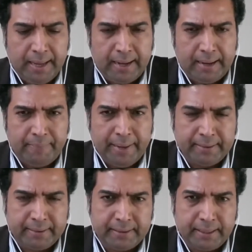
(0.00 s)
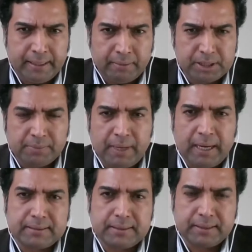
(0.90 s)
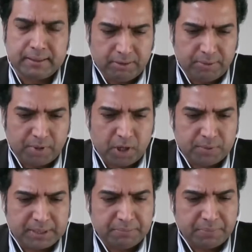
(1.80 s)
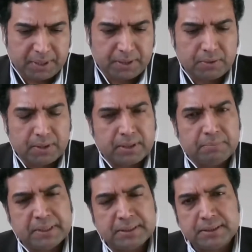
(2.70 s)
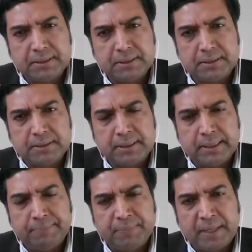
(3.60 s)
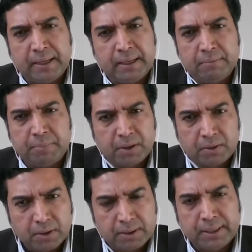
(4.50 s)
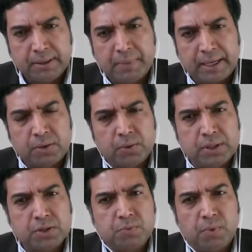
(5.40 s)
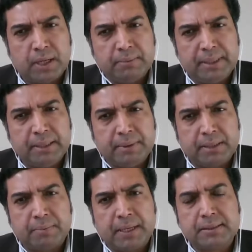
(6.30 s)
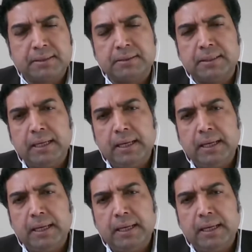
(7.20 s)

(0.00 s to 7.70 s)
And in emerging markets and developing economies, in particular businesses, and in particular the micro and small and medium enterprises,